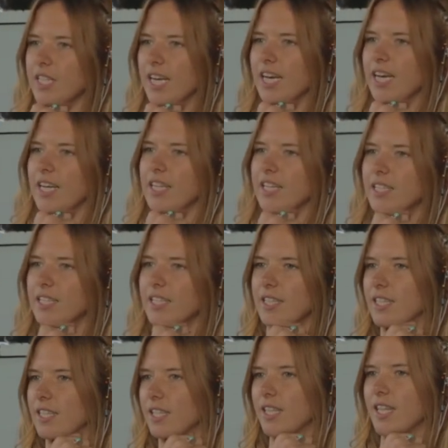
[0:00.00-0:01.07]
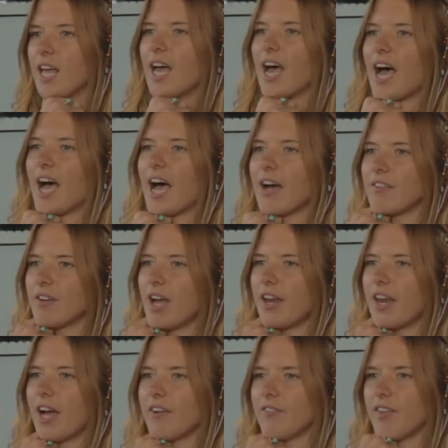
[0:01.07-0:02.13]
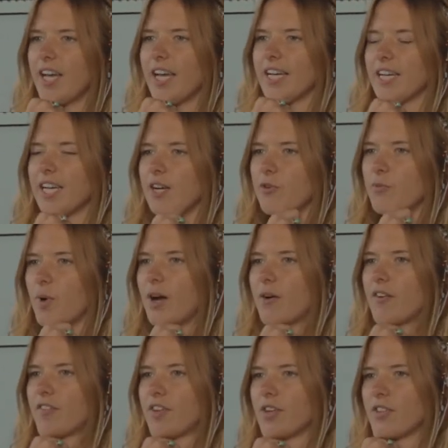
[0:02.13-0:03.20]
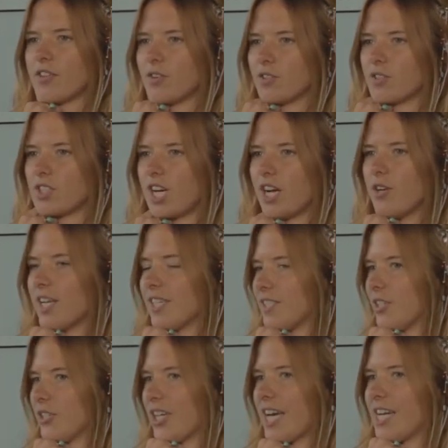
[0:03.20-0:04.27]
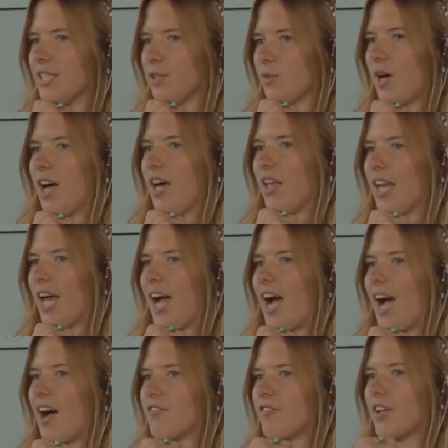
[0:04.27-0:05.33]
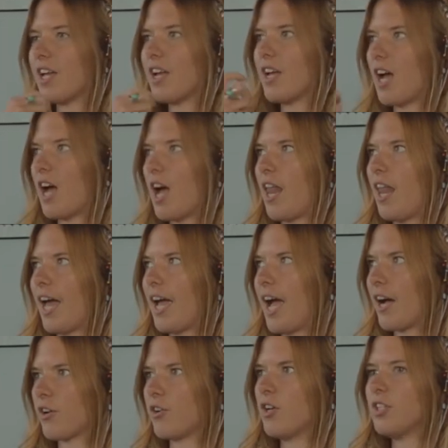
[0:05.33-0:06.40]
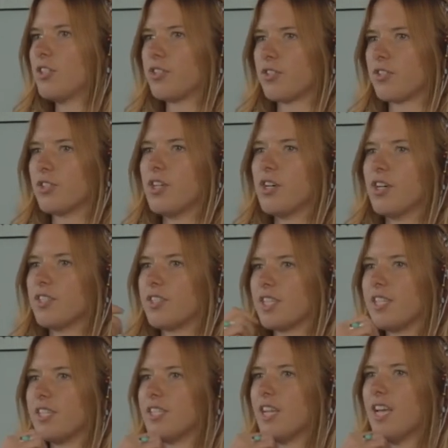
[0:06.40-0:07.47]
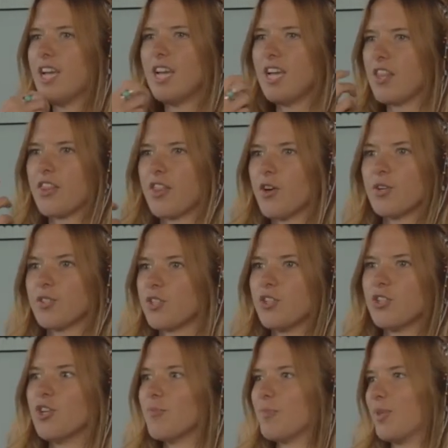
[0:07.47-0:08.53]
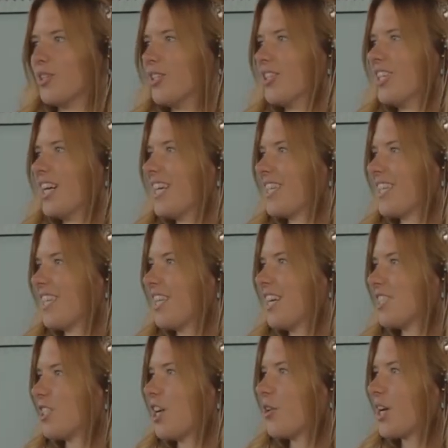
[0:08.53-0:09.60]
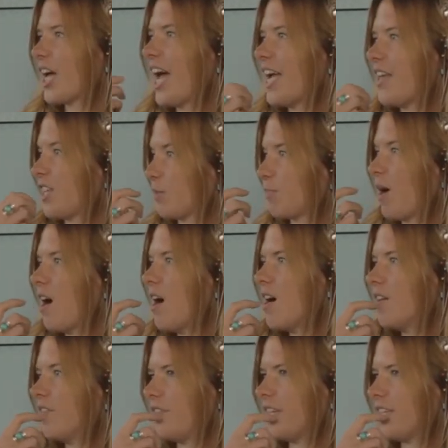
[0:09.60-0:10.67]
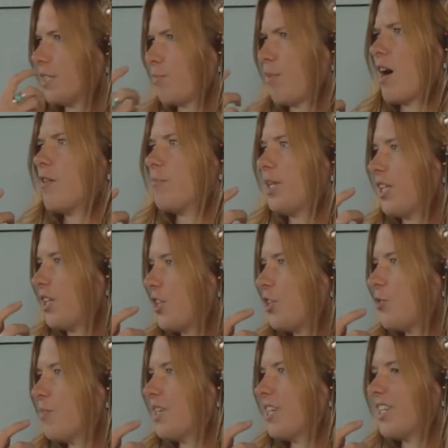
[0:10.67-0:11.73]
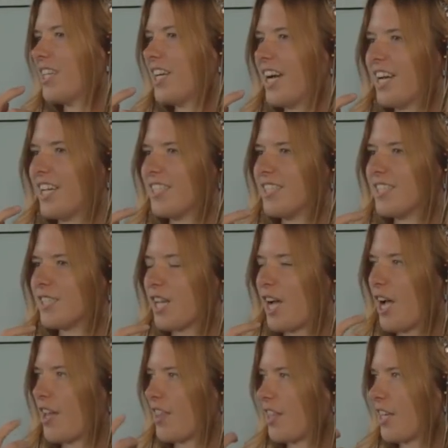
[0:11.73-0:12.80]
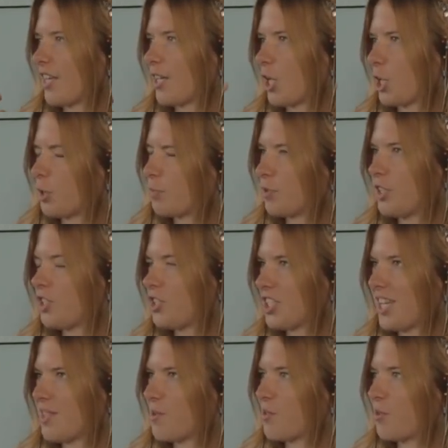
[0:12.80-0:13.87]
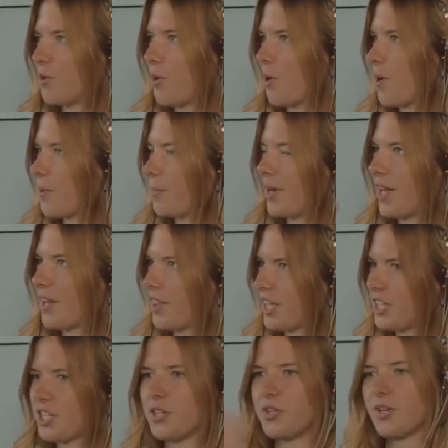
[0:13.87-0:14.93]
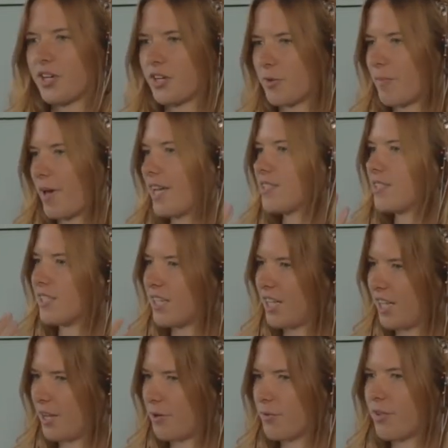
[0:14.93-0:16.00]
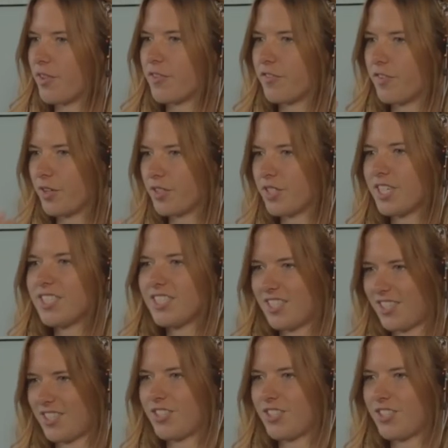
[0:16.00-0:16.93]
Yeah. And wherever your thoughts go, that's okay as well. And acknowledge your thoughts, and thoughts are normal. That's okay. That's part of it. That's part of being human. And I appreciate the thought and be like, thank you, and come back to what the focus.